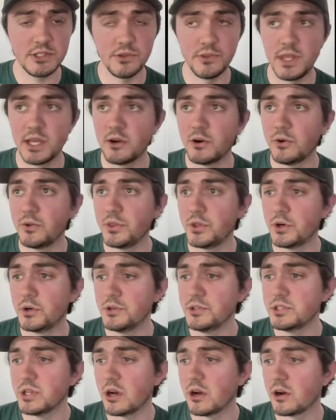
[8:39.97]
so
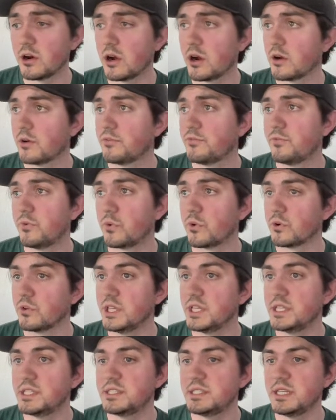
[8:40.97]
those are our 4
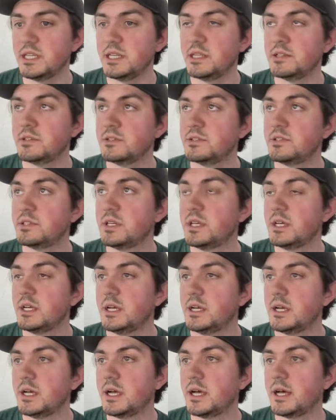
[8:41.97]
listings
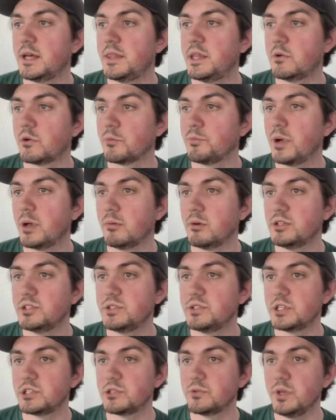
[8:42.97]
that were
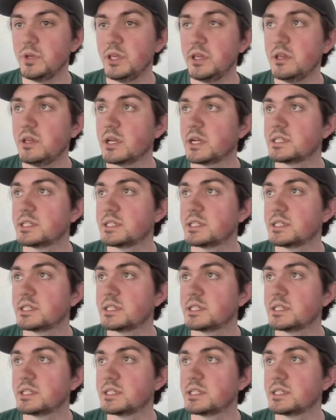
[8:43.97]
published this week.